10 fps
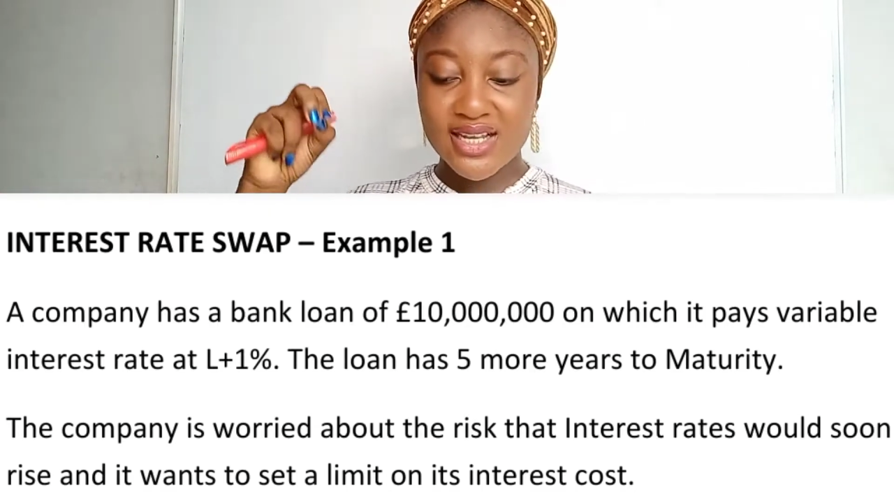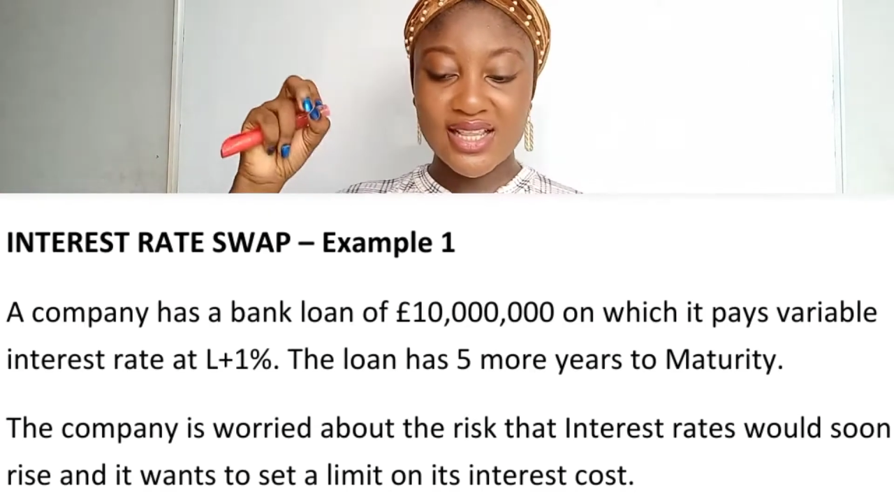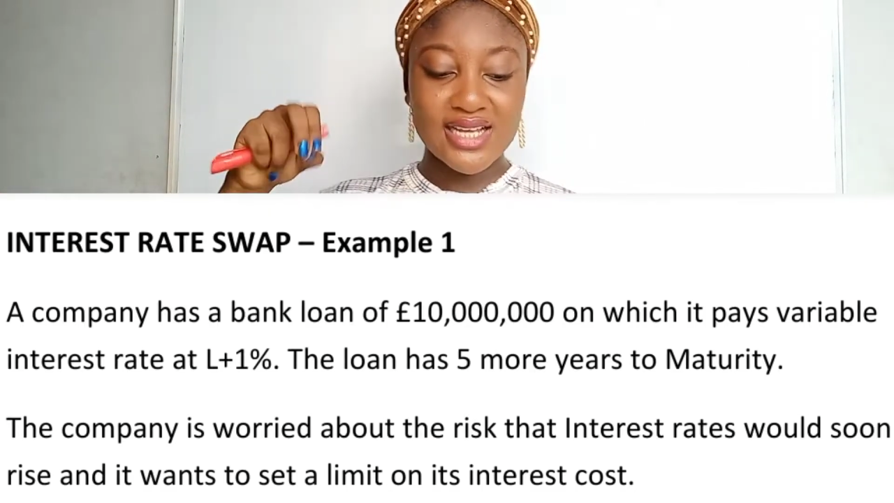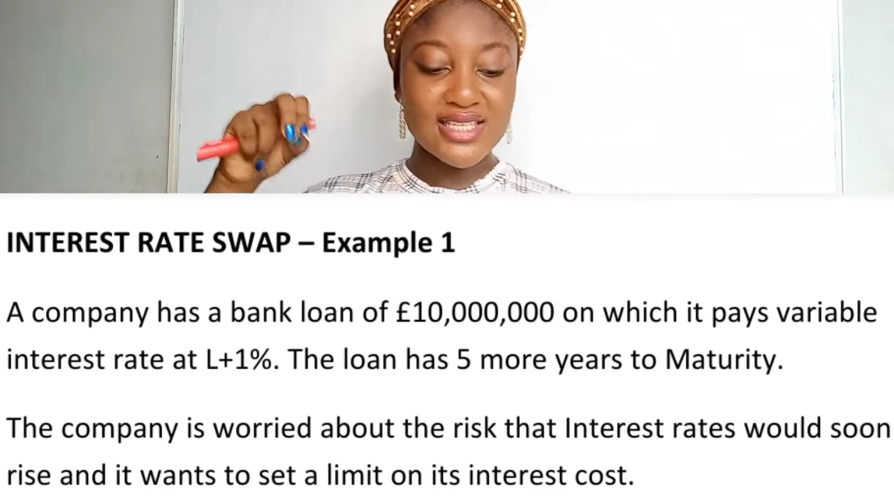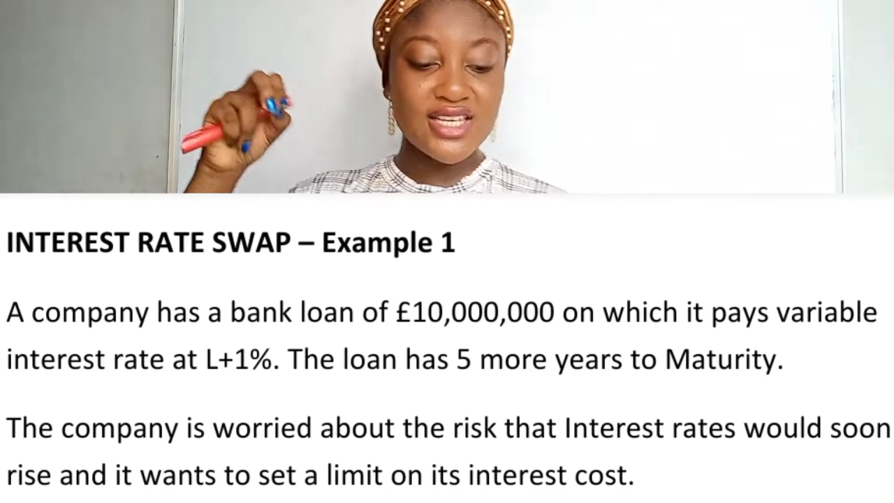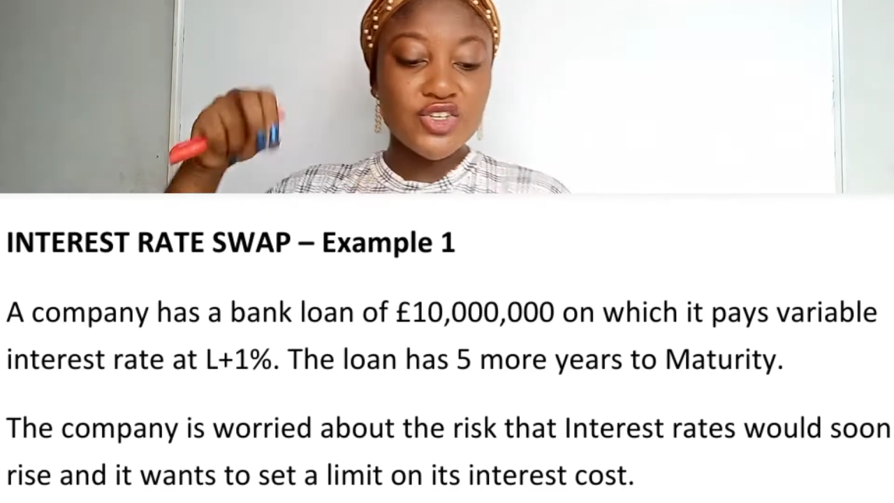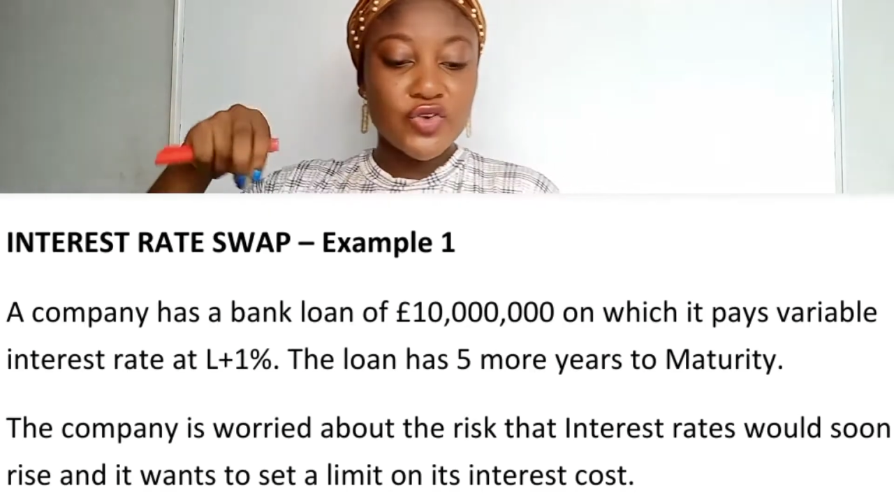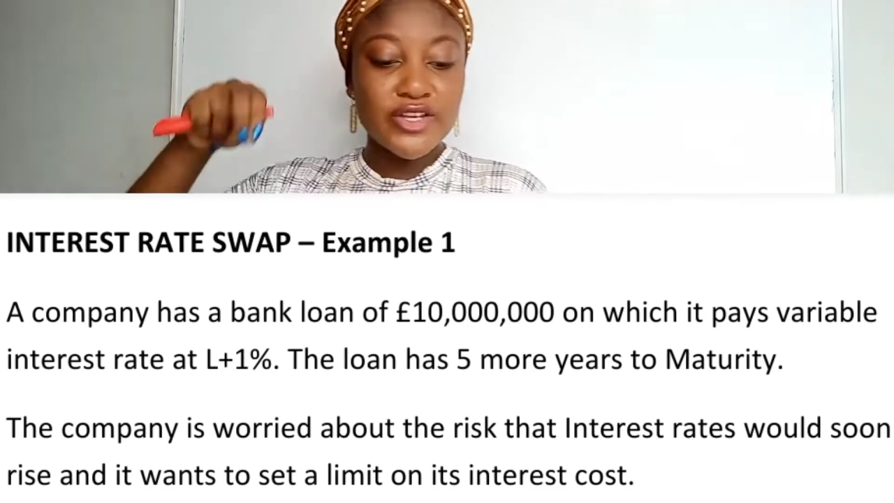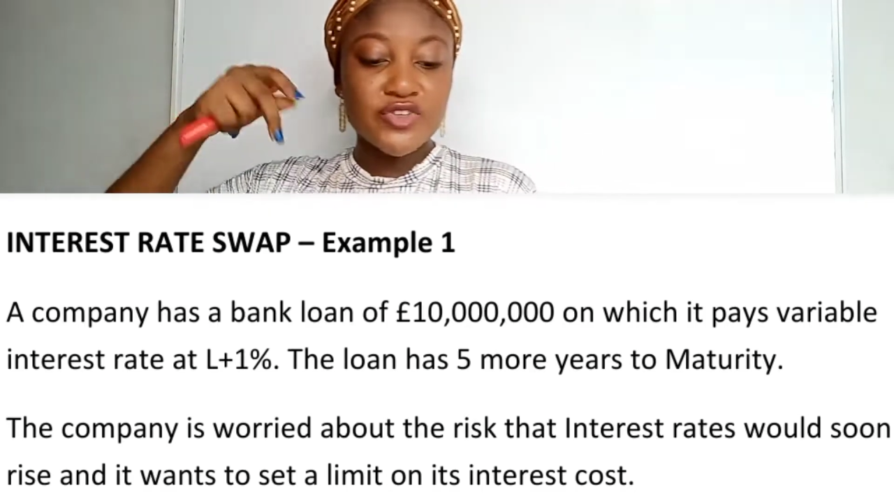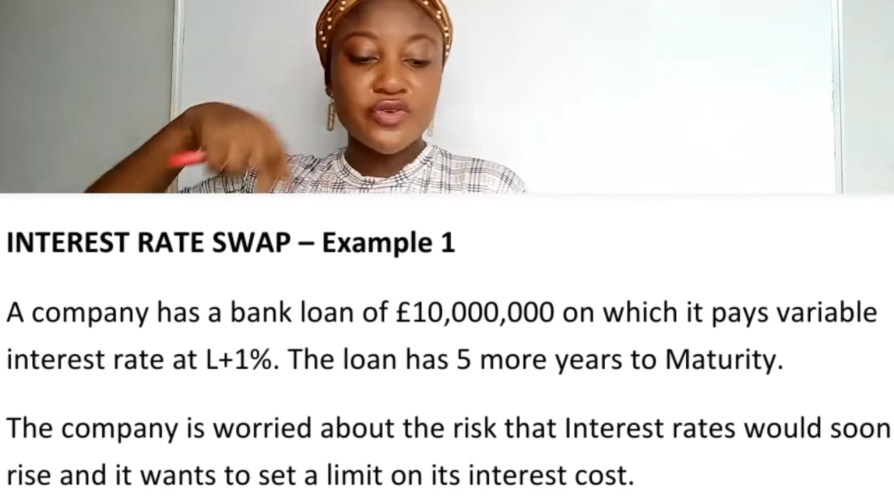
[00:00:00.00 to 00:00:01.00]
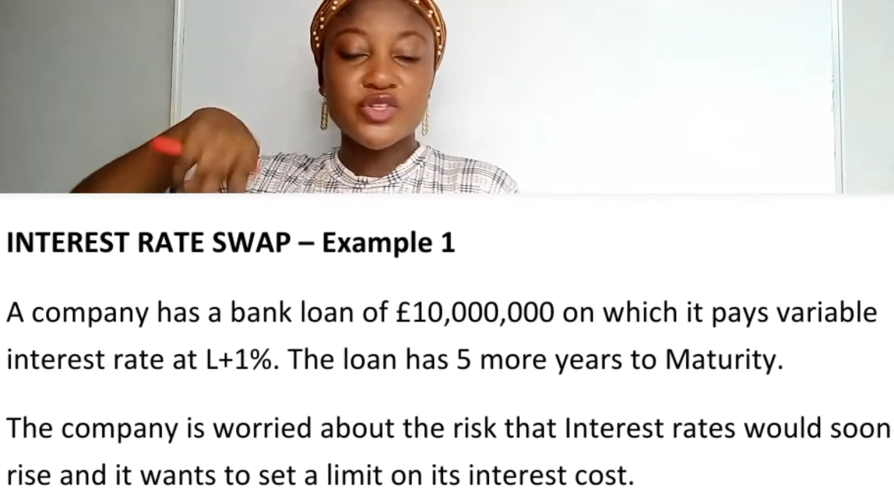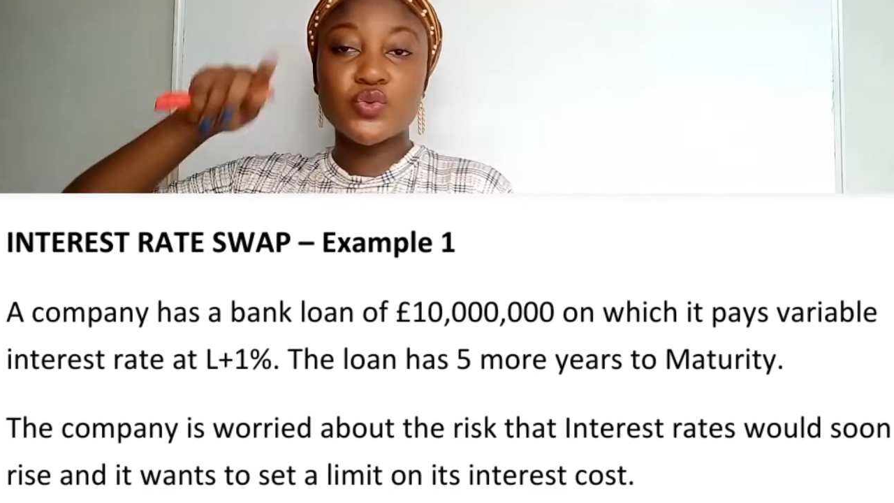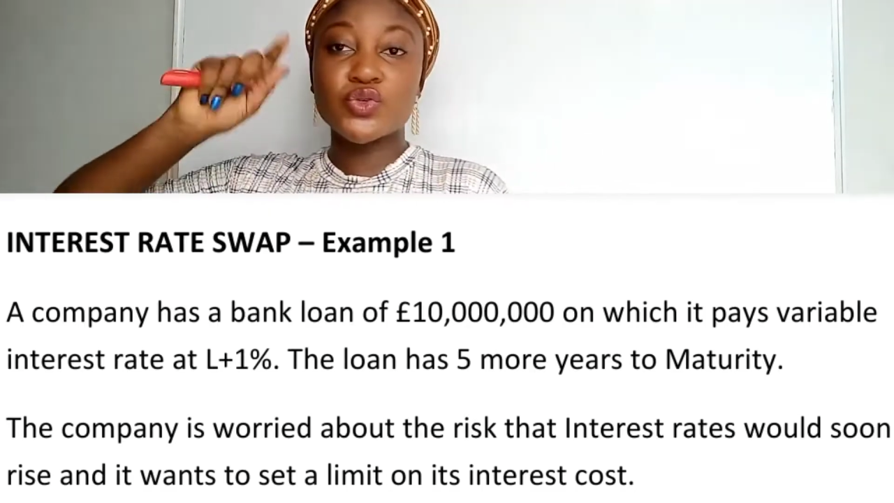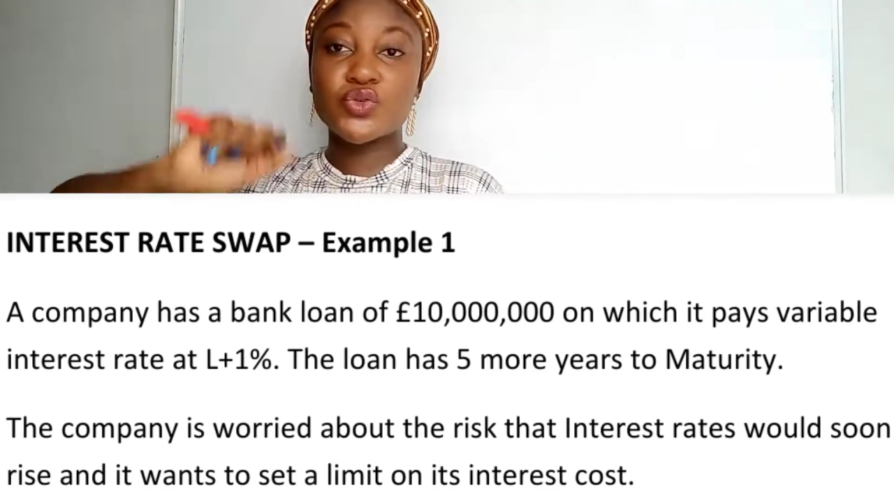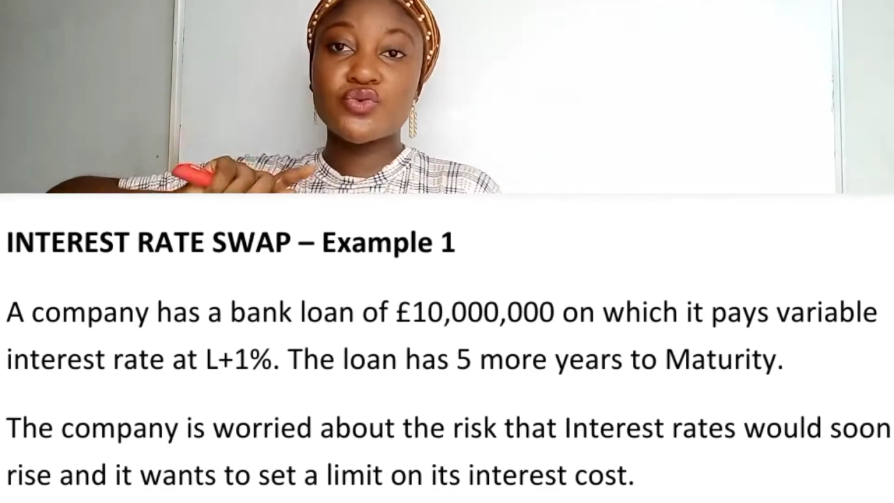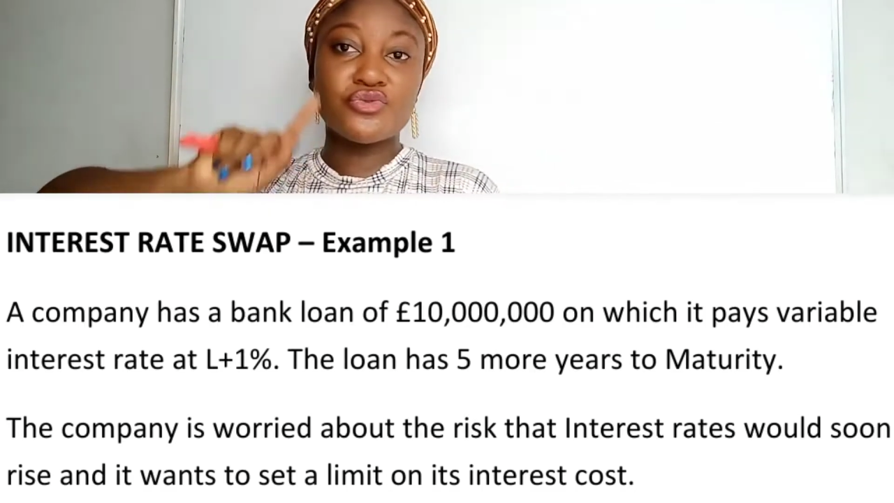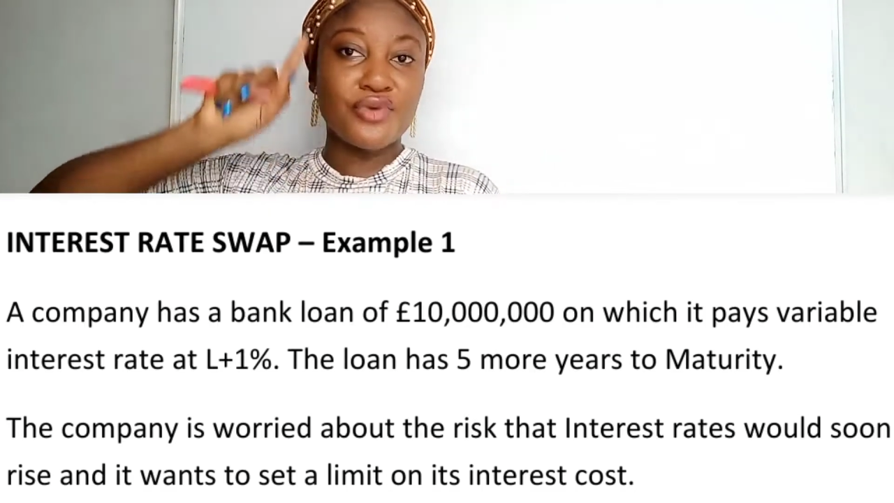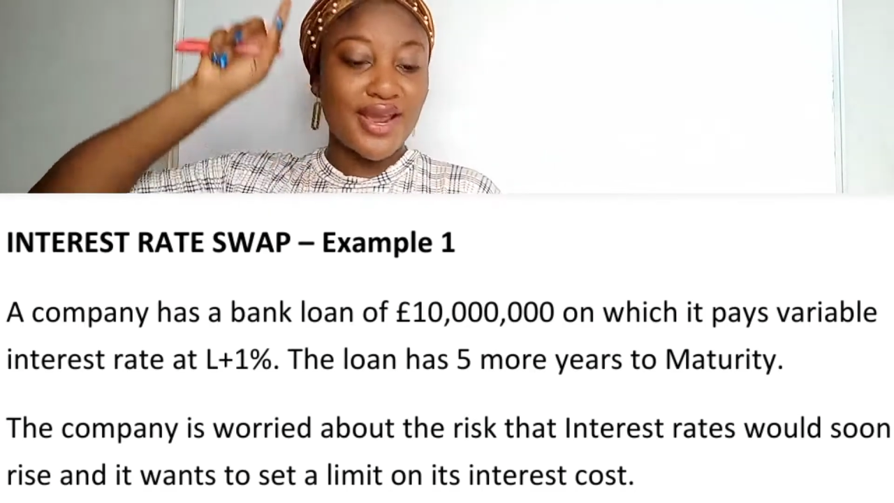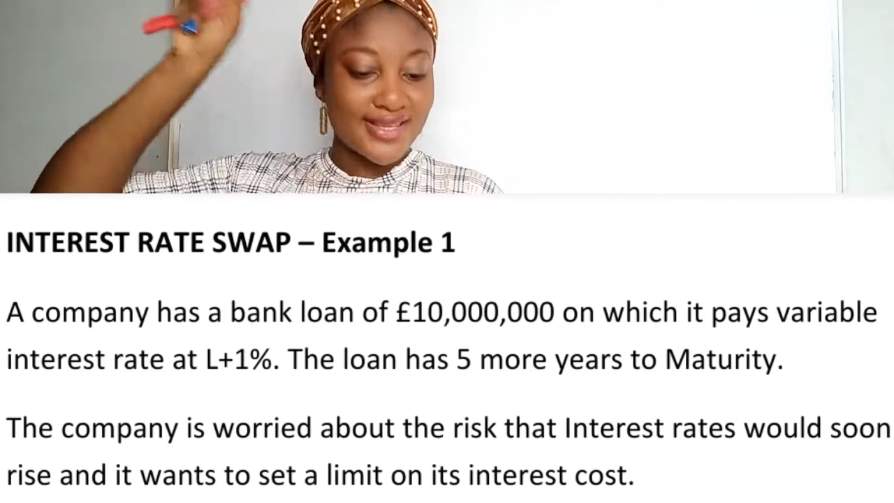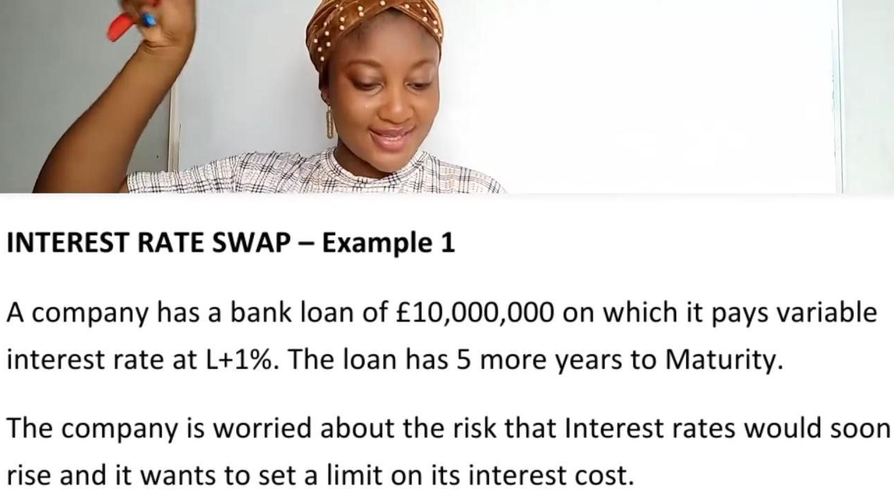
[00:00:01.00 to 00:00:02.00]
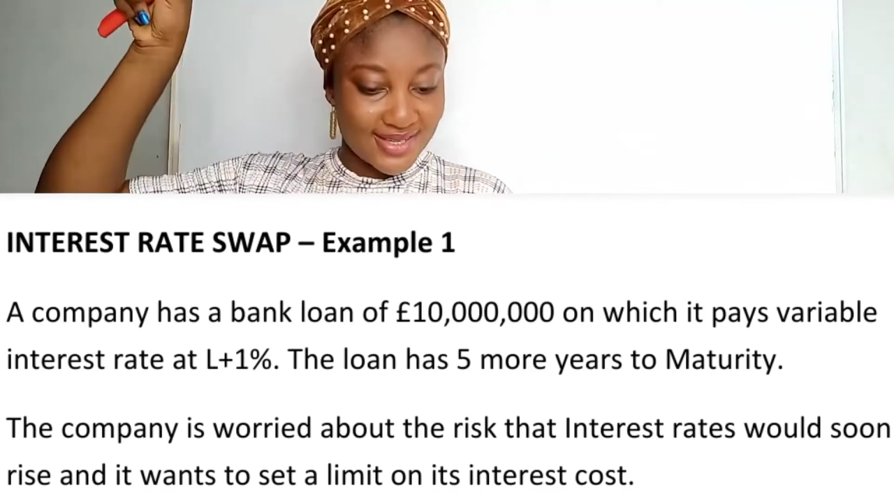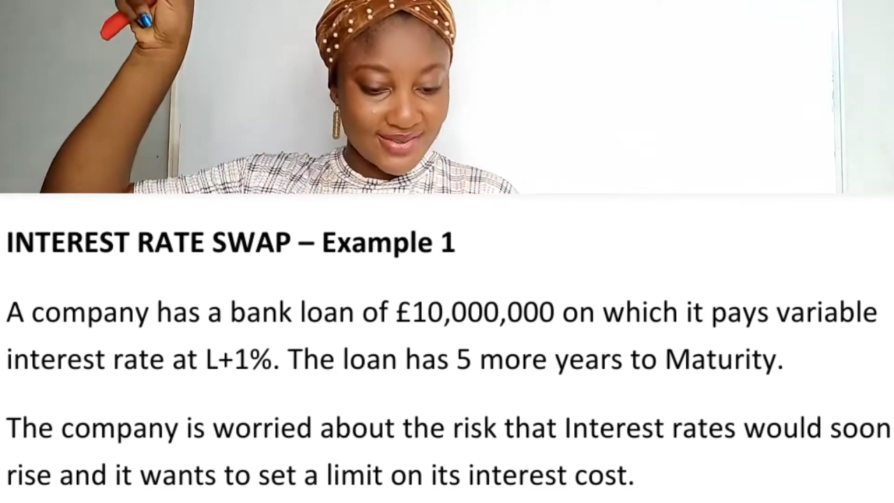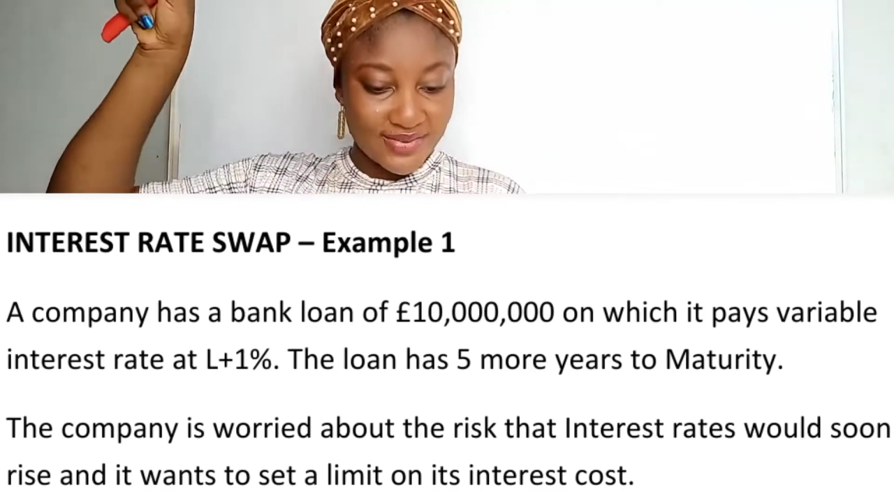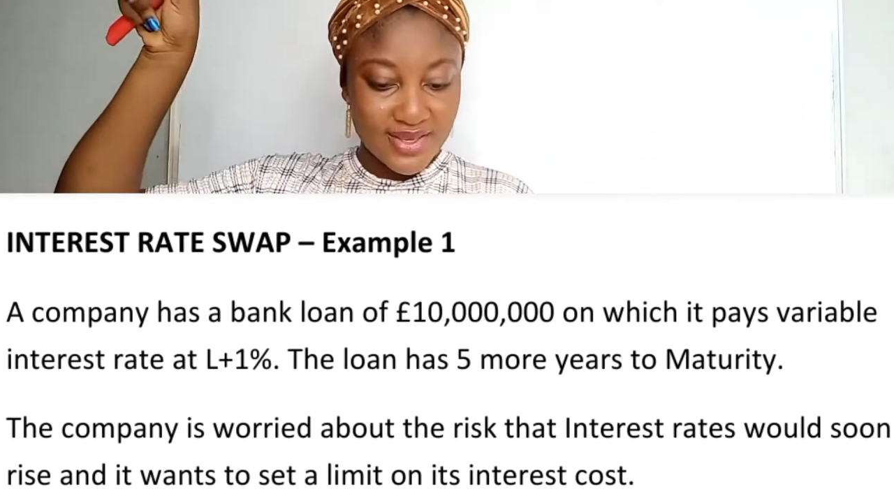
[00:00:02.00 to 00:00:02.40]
that interest rates will soon rise,